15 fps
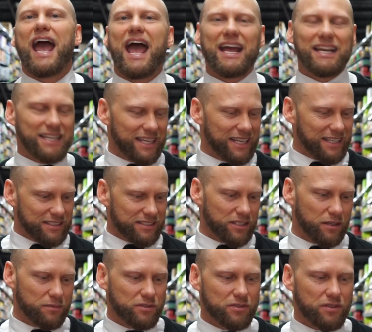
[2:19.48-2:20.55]
and its
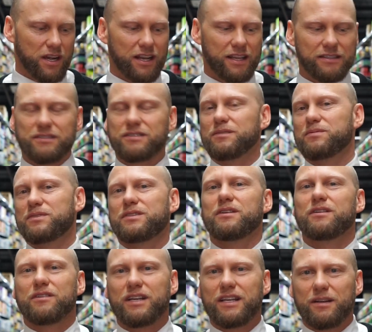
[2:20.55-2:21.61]
Australian
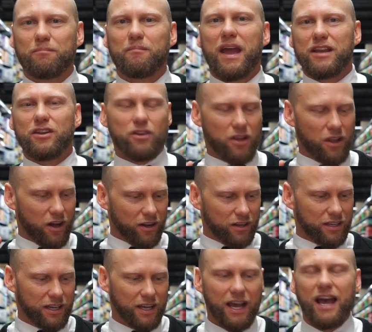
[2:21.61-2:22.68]
subsidiary
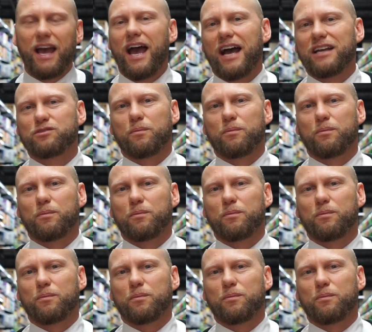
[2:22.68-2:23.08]
Menulog has